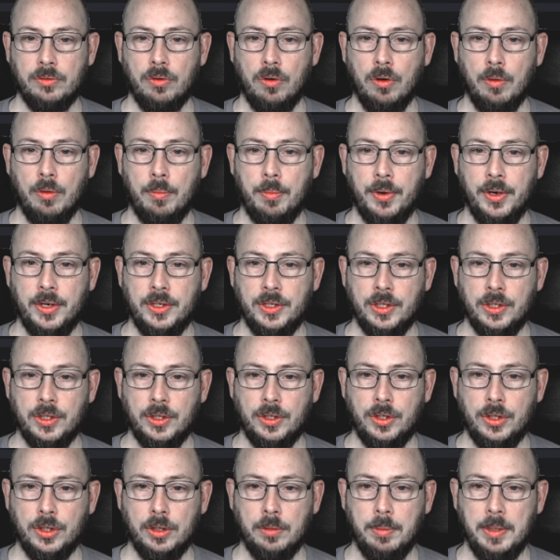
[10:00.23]
role operations
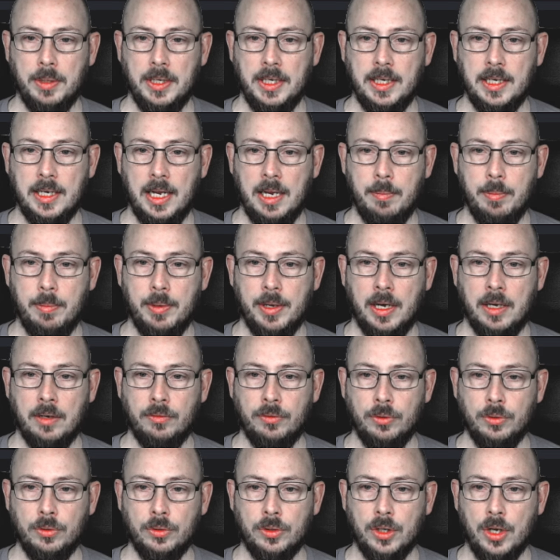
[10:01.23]
should be in API
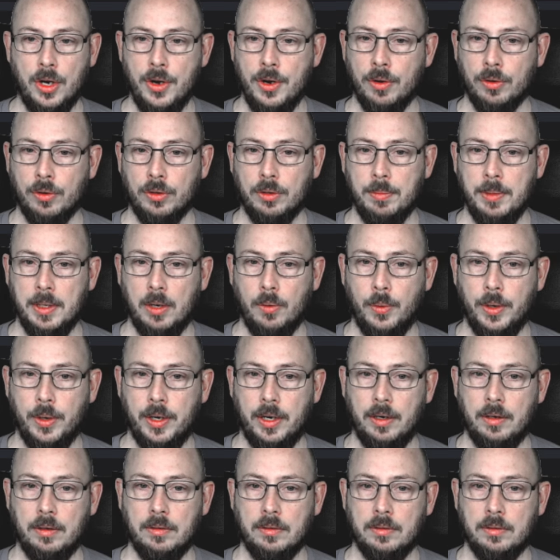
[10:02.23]
routes, not middleware.